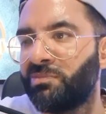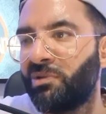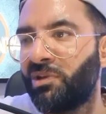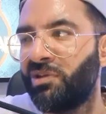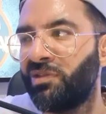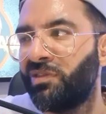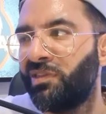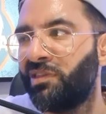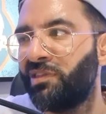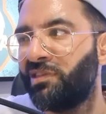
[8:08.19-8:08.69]

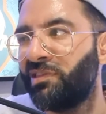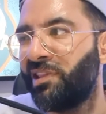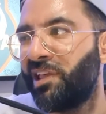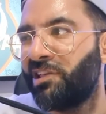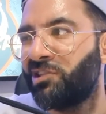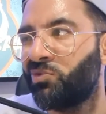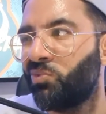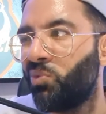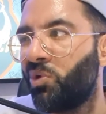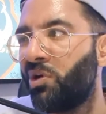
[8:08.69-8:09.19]
because he's
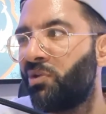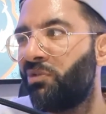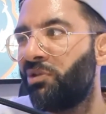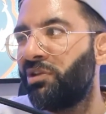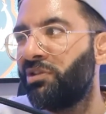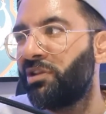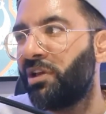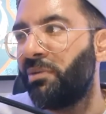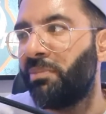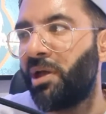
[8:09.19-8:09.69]
less
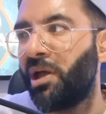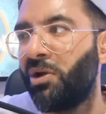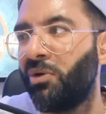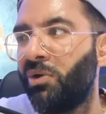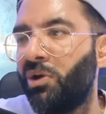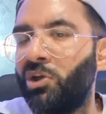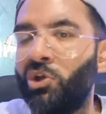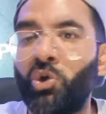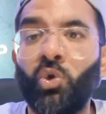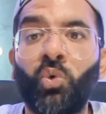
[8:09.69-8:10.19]
worried
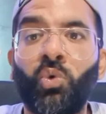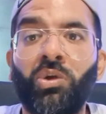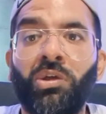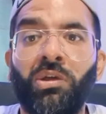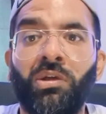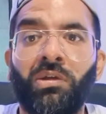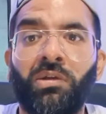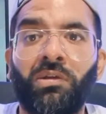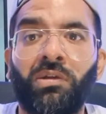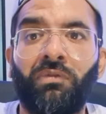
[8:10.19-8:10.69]
about
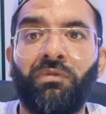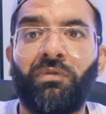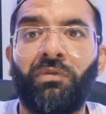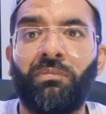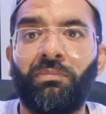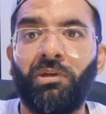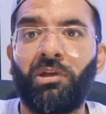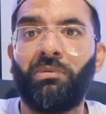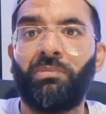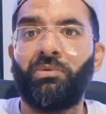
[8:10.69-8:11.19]
annoying
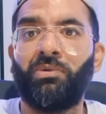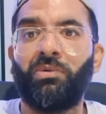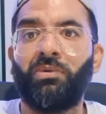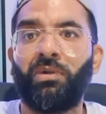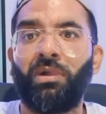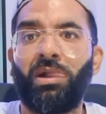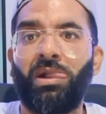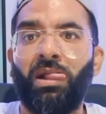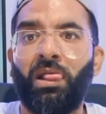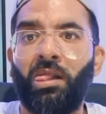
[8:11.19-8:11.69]
different people.
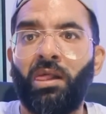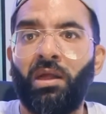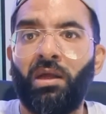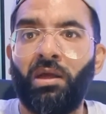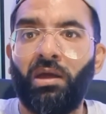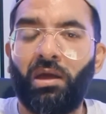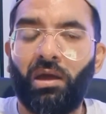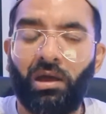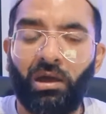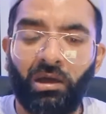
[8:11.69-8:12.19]

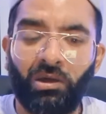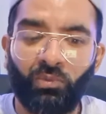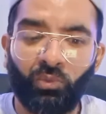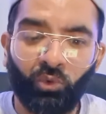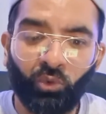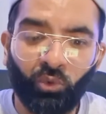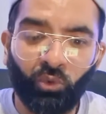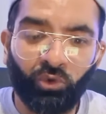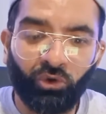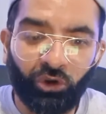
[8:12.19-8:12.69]
And
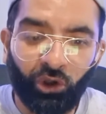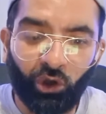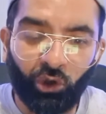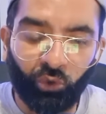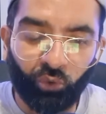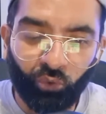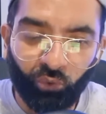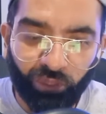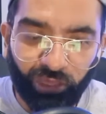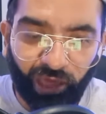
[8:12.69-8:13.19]
we all
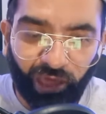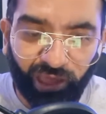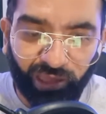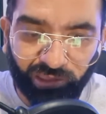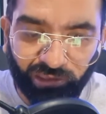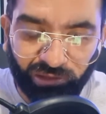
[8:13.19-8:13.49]
know that,